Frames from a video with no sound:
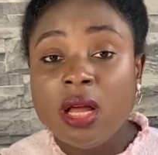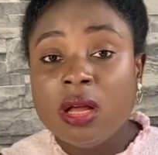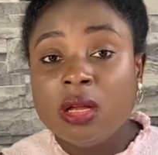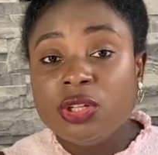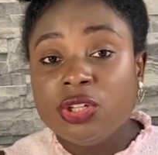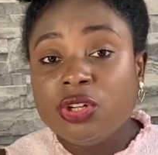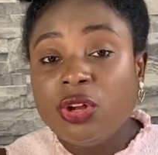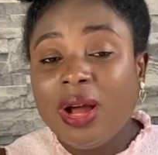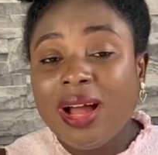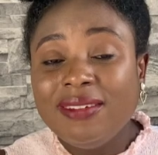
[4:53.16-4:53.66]

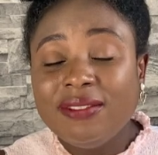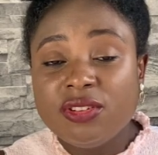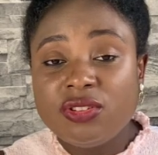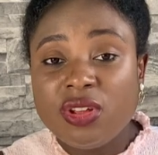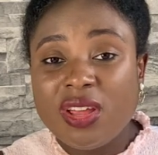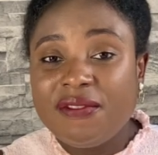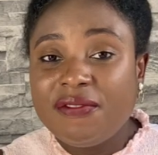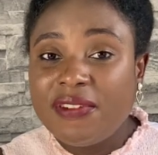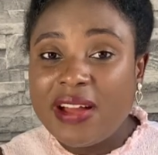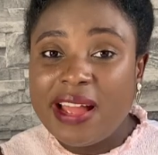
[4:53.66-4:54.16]
you don't have to do
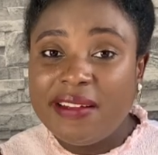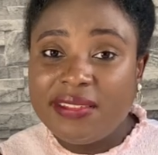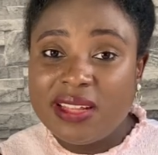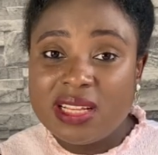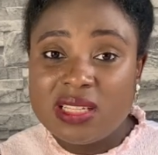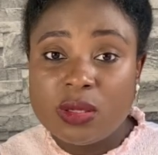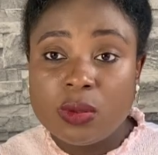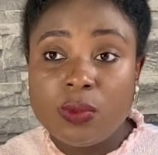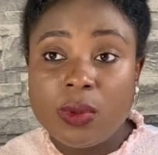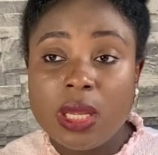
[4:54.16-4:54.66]
it five
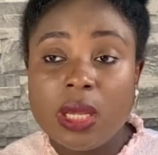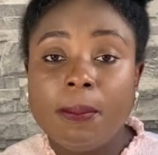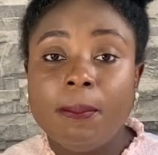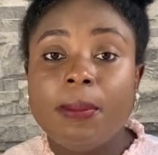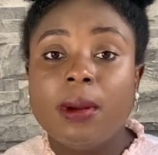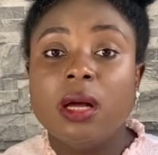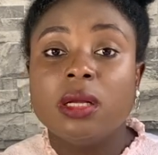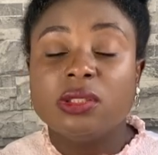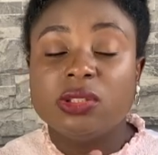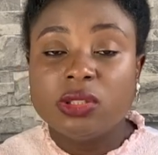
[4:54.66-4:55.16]
days a week
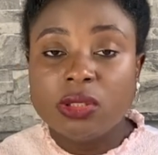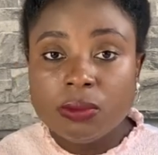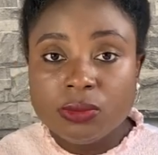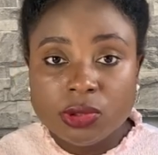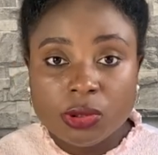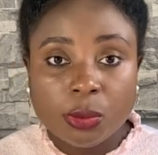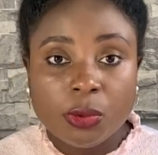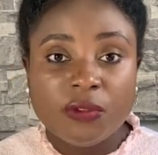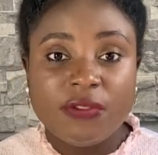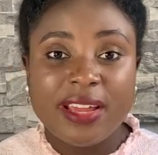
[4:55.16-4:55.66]
but some
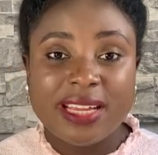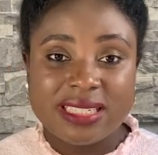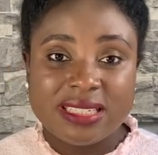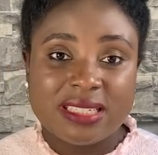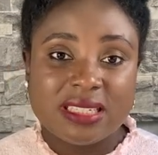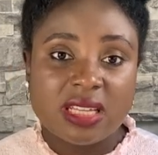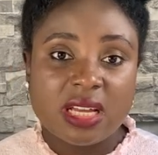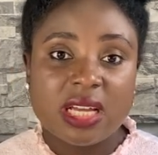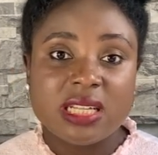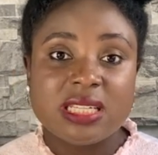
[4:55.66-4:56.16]
form of
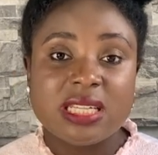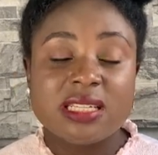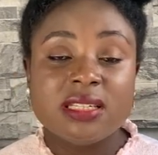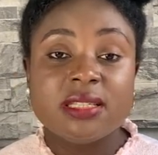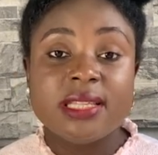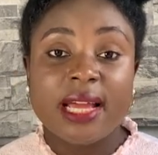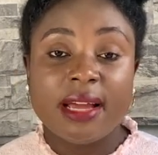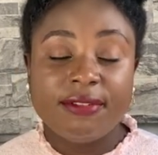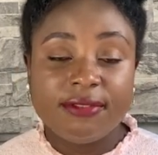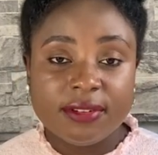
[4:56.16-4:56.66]
exercise is
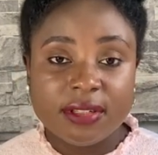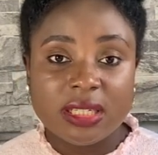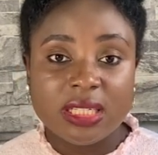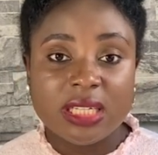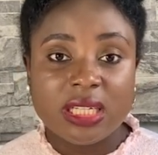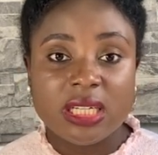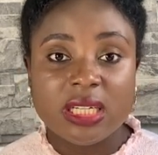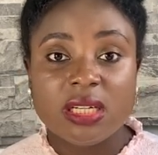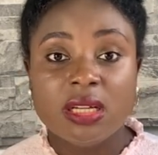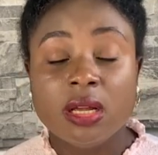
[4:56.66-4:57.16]

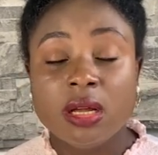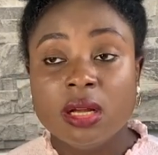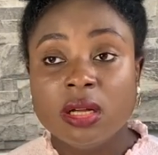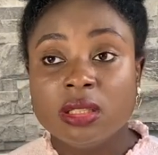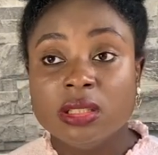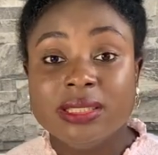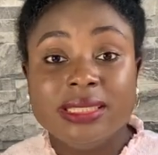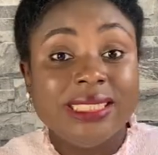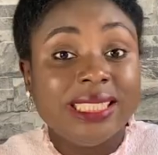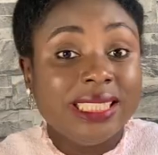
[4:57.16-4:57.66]
definitely
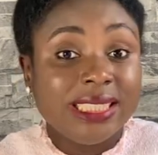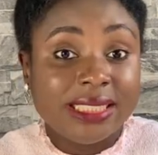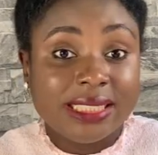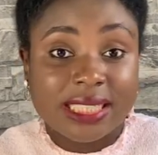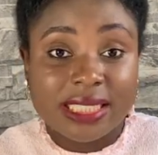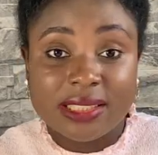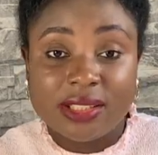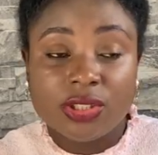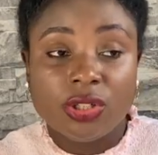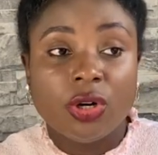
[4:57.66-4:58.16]

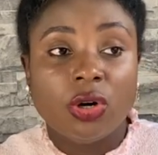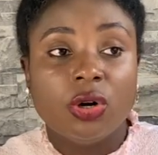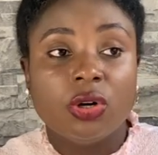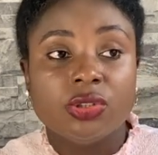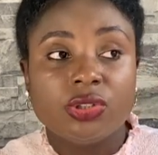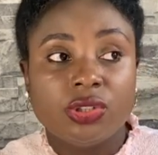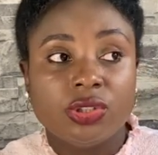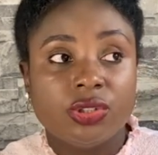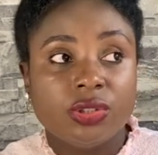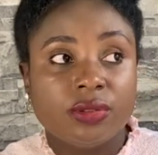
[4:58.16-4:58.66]
needed or
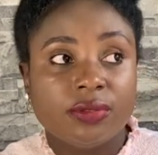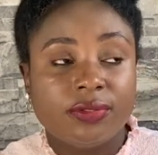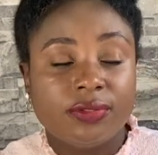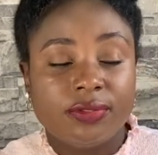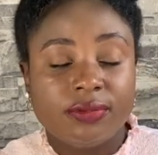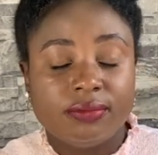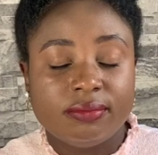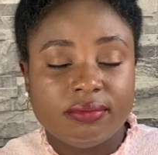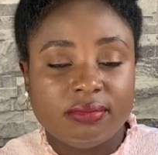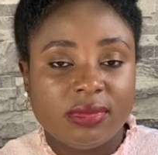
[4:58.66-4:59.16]
sort
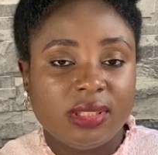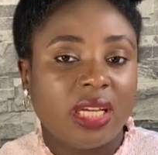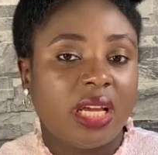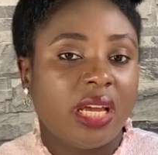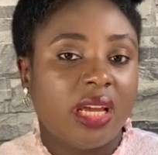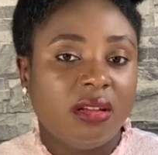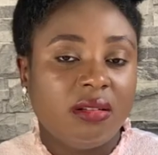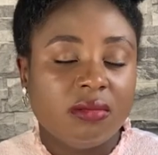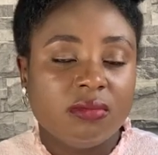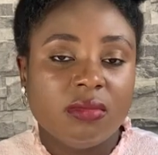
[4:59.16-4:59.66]
of yeah
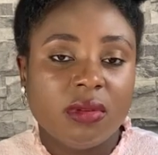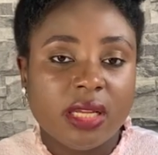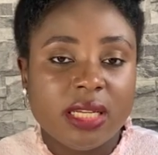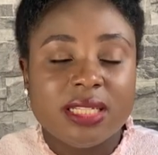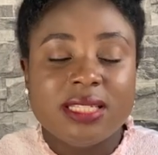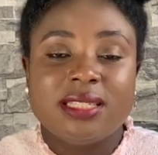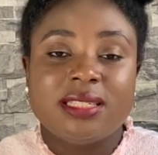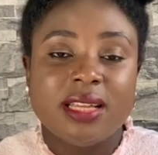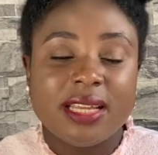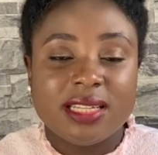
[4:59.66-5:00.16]

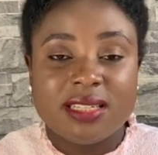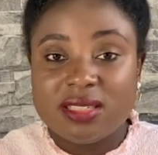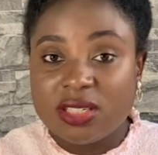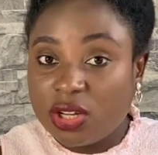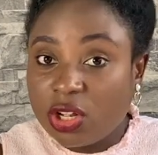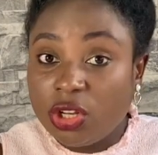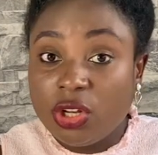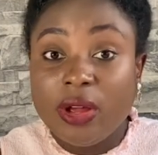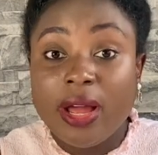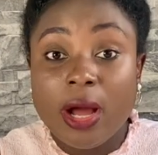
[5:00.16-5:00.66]
it's it's
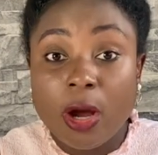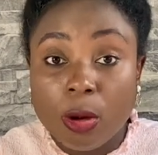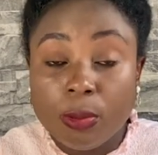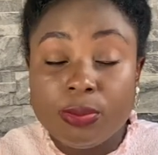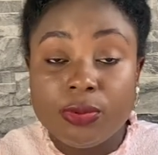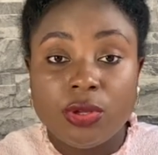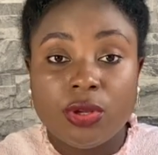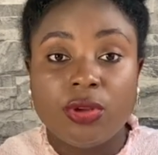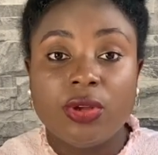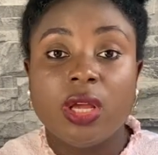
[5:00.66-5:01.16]
gonna
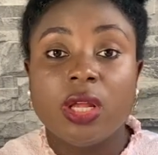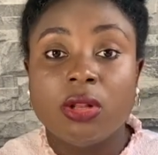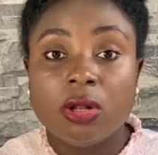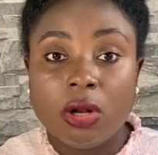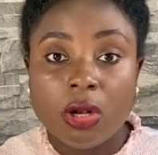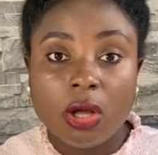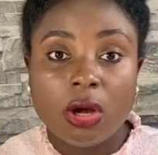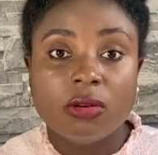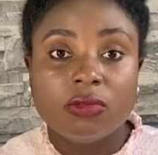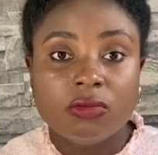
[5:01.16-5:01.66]
help you in the
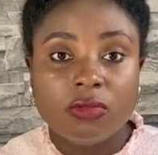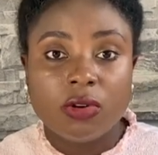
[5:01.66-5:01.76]
long